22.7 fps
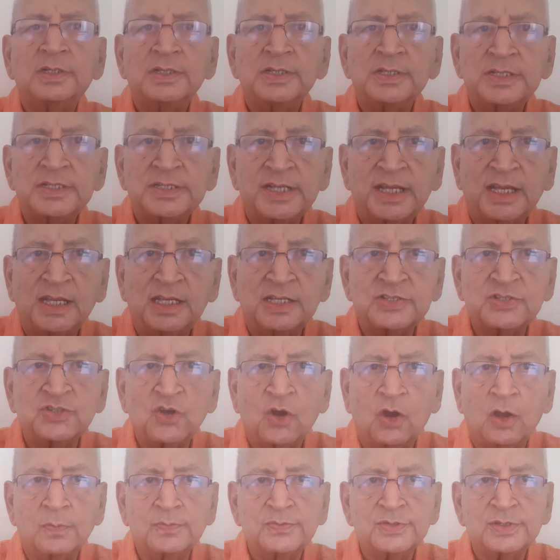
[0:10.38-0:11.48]
sales
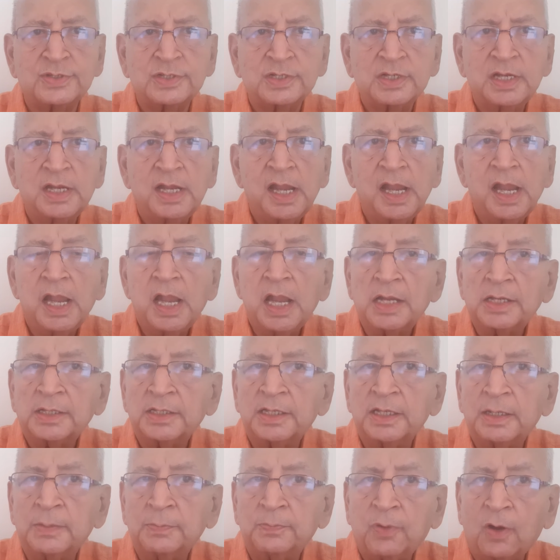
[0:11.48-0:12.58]
jobs,
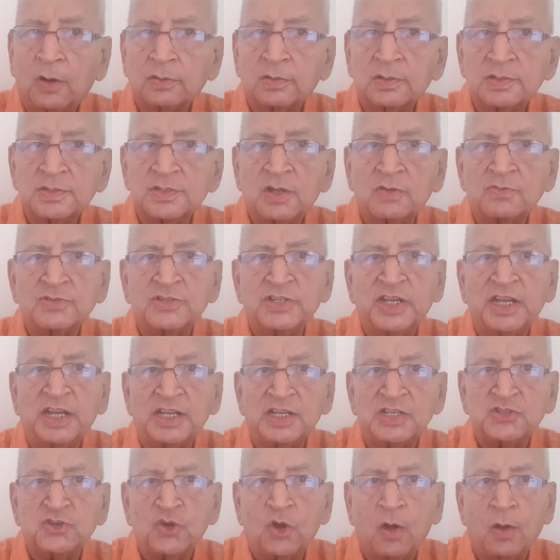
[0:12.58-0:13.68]
the importance of sales
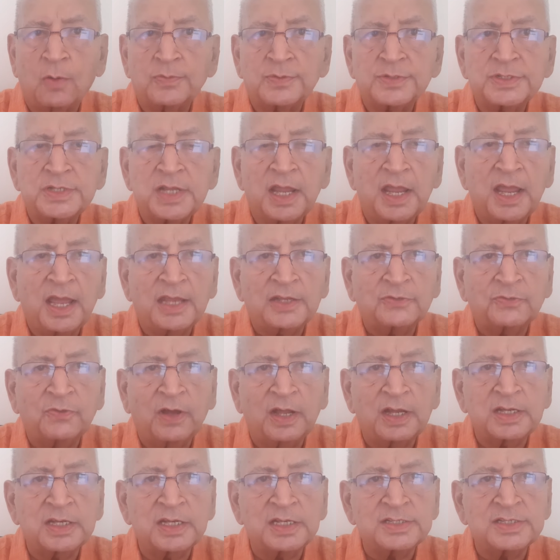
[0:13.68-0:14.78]
jobs as
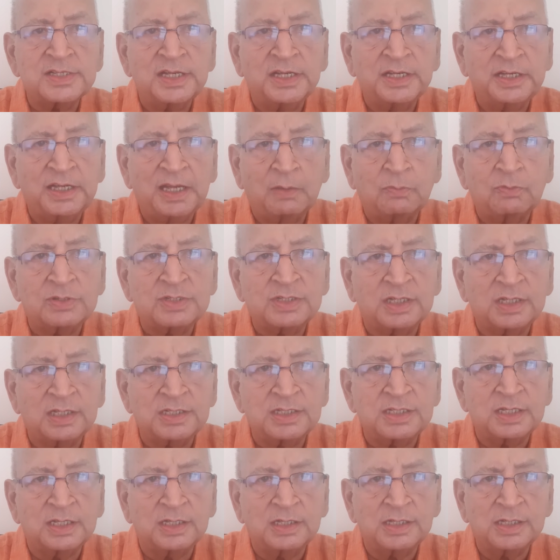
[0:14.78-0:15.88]
far as India was
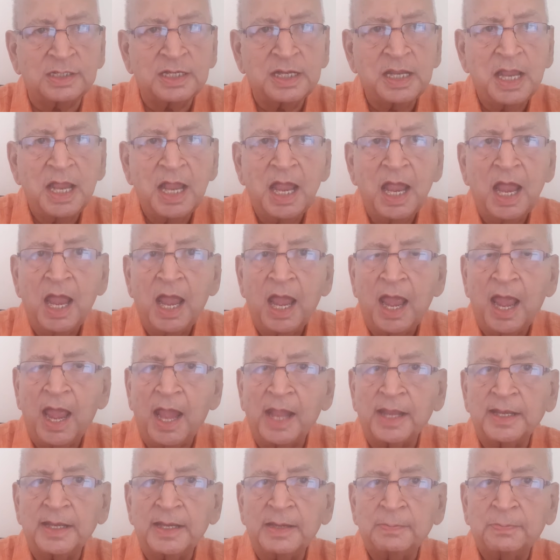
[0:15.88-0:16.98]
concerned,
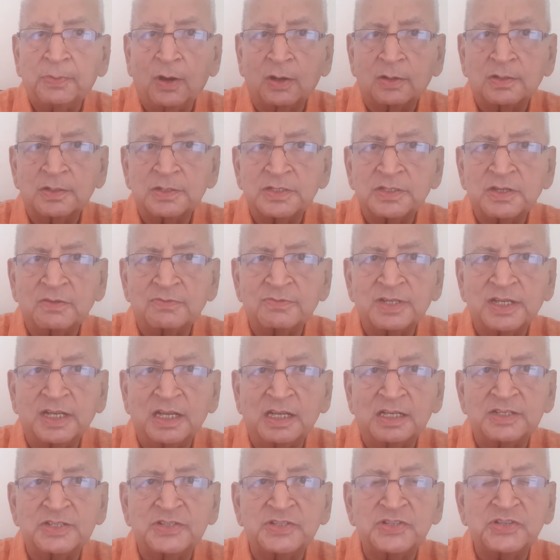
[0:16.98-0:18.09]
and importance of
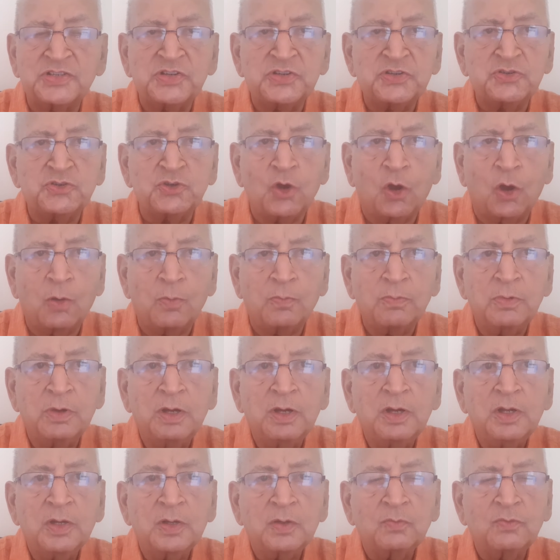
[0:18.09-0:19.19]
sales job
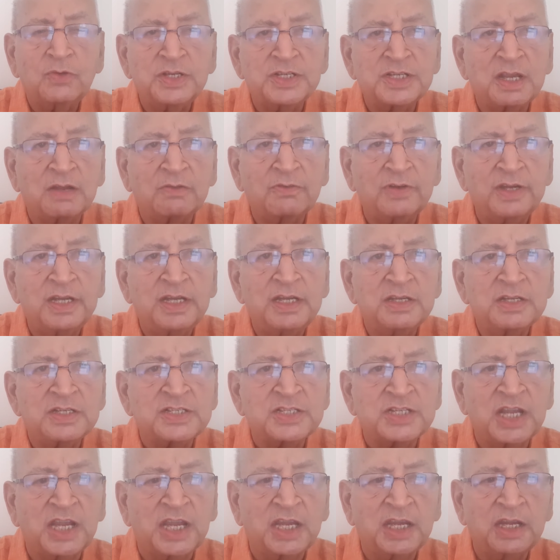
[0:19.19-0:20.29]
vis-a-vis -vis
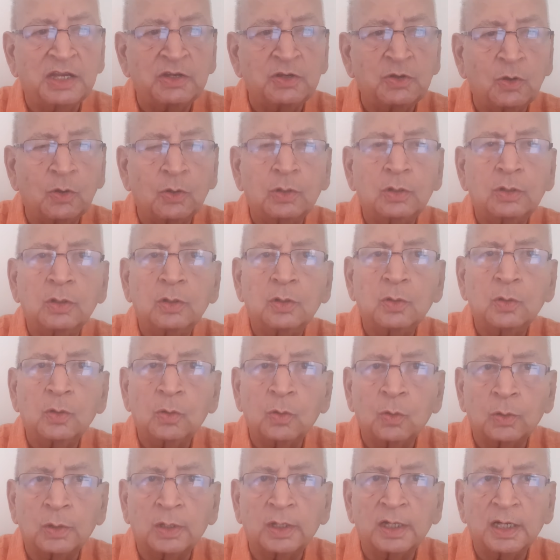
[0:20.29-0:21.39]
staying in your
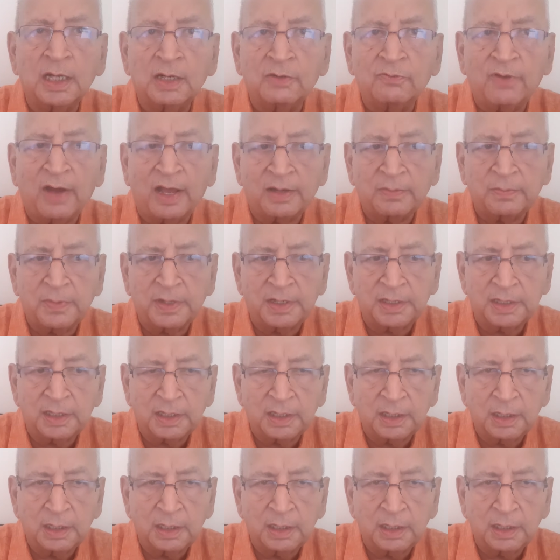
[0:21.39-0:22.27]
local environment.